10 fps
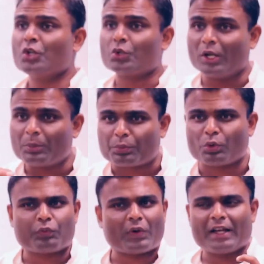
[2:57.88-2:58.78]
to help
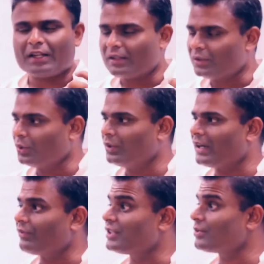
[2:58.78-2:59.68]
profile, do
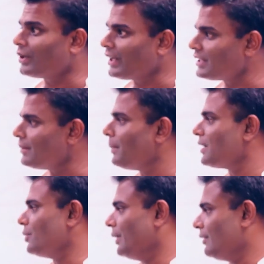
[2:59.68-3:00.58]
that. We just want to get some
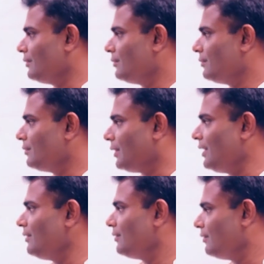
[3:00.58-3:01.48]
buzz going,
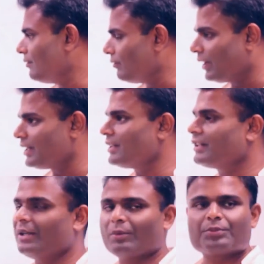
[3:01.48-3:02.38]
right? What is the
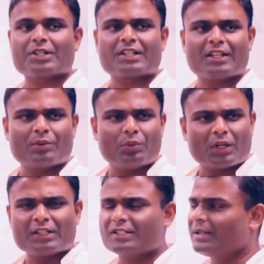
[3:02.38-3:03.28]
team objective? Who
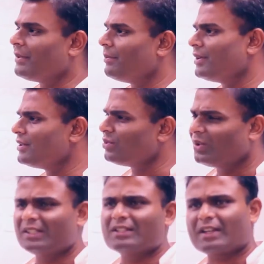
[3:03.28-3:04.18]
are these team members?
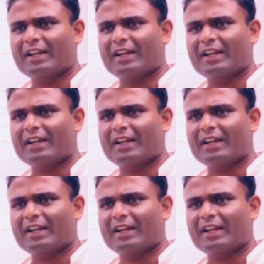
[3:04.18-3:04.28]
Who are these